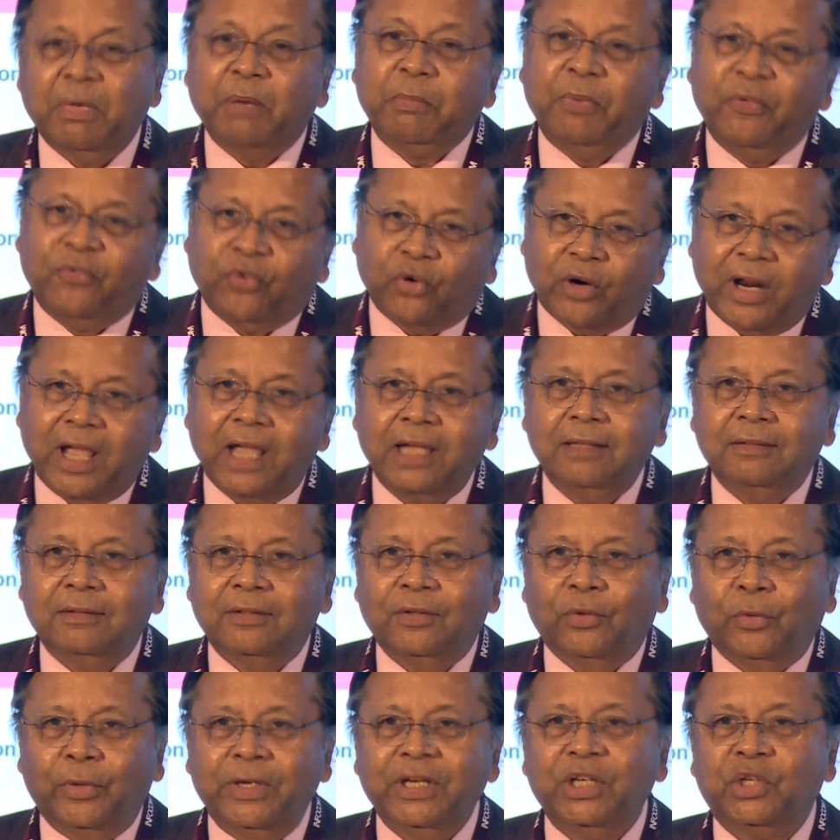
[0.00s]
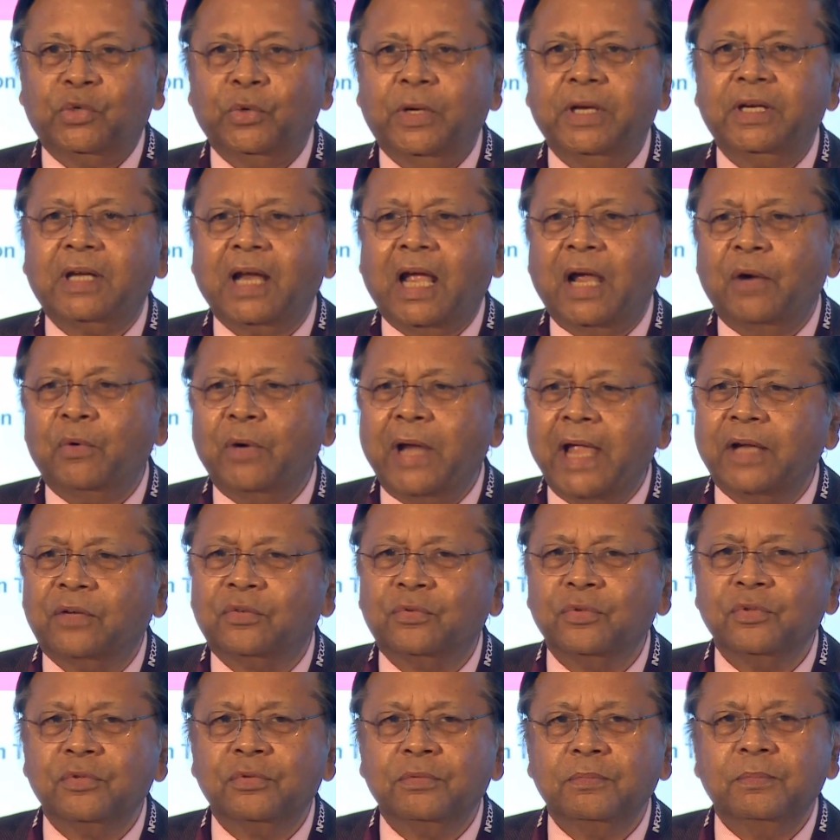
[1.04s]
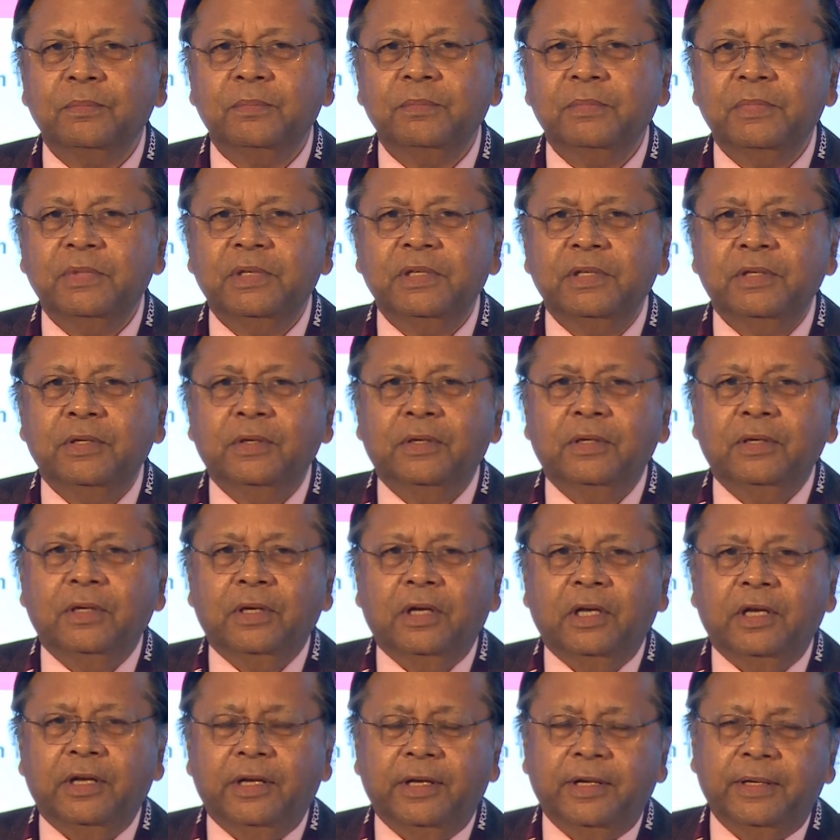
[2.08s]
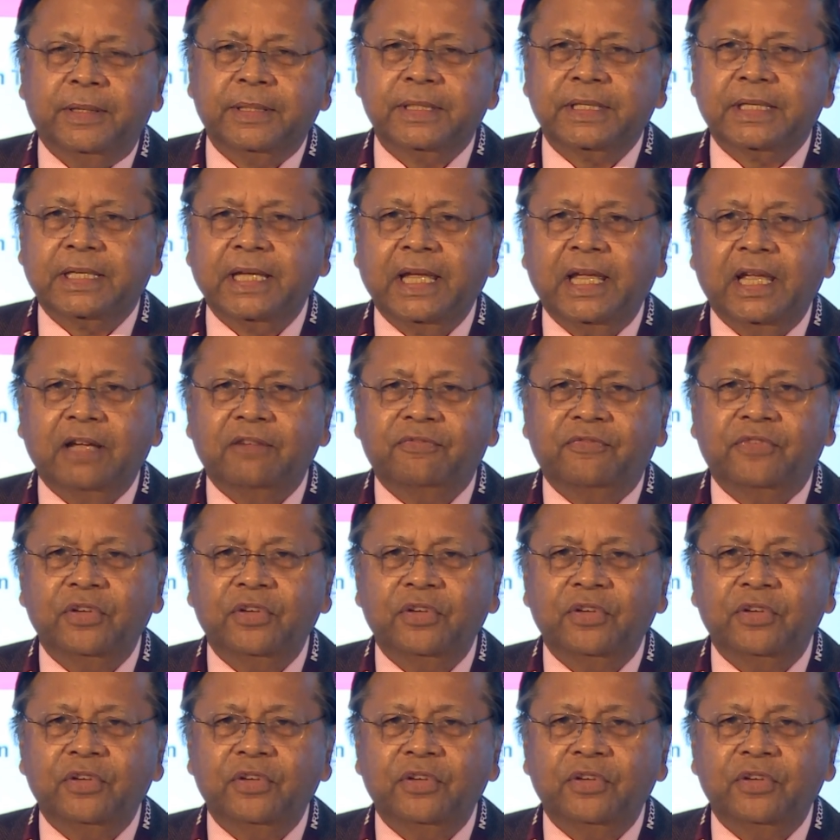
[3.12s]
But before I go into it, I would like to say